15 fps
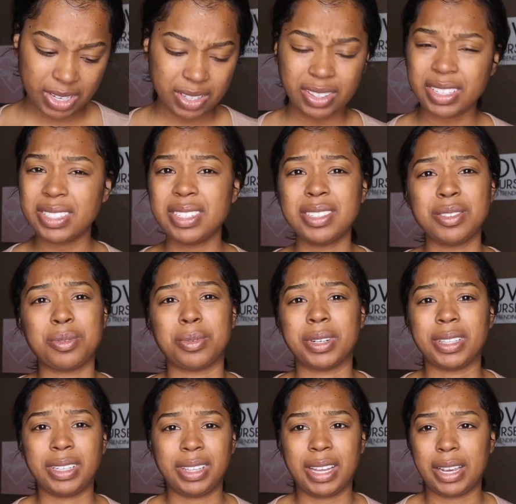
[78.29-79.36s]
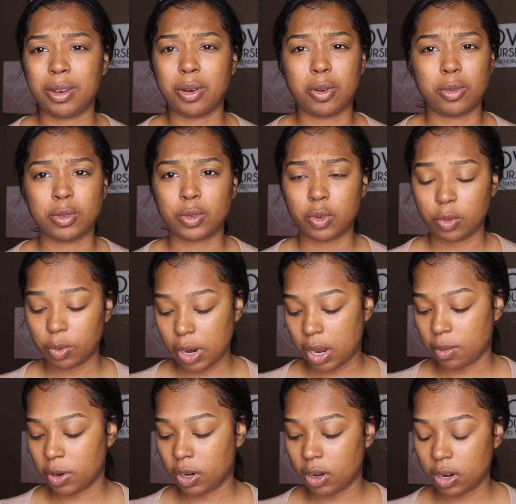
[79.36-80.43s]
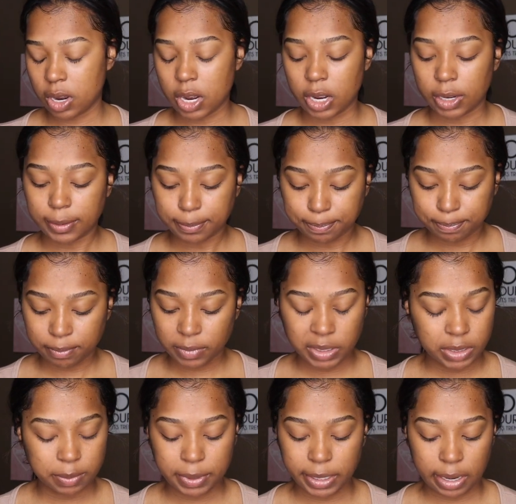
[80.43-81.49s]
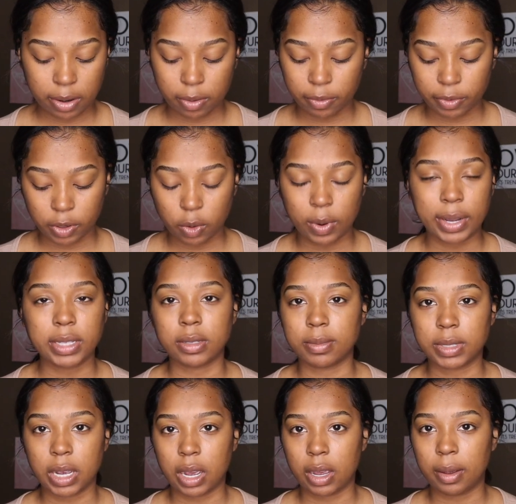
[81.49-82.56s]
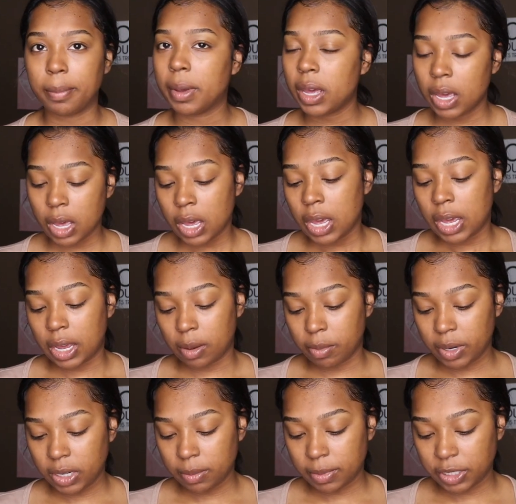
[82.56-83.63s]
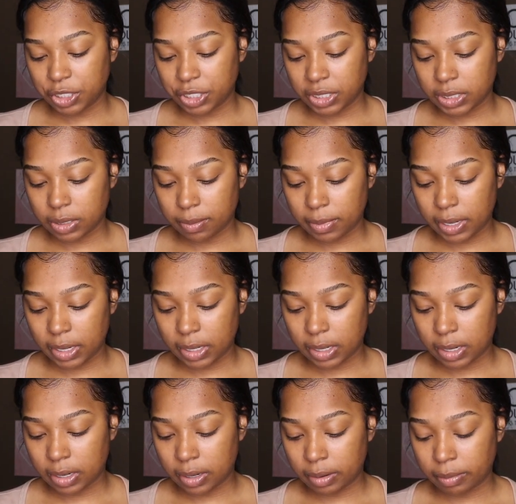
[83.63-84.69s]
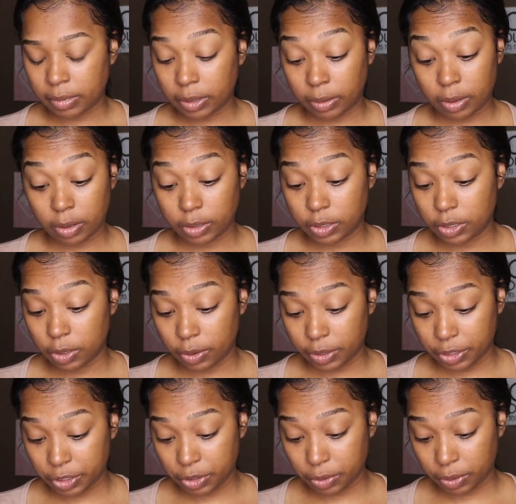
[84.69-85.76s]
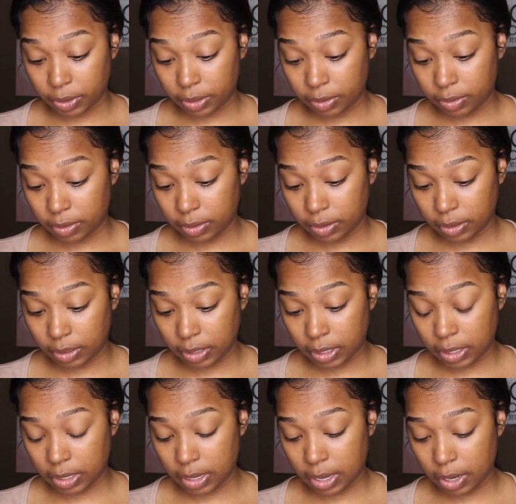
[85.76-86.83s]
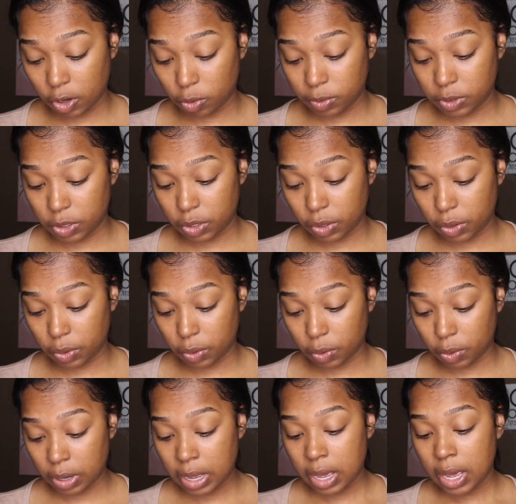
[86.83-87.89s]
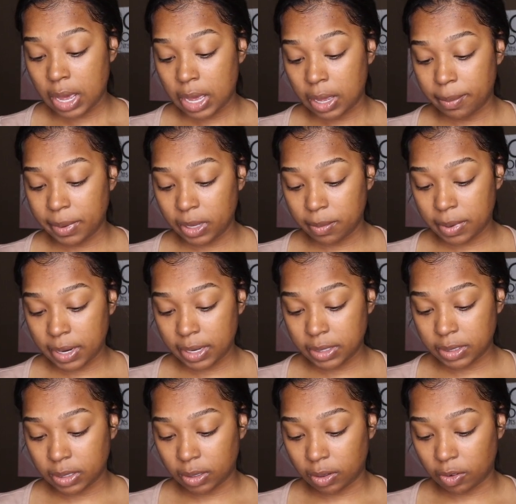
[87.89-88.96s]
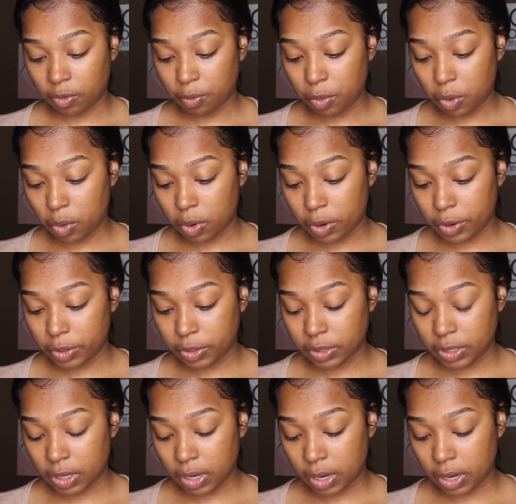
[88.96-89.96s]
This is a really old school primer. It's been out for quite some time, and pretty much just to make a long story short, it helps to minimize the look of pores.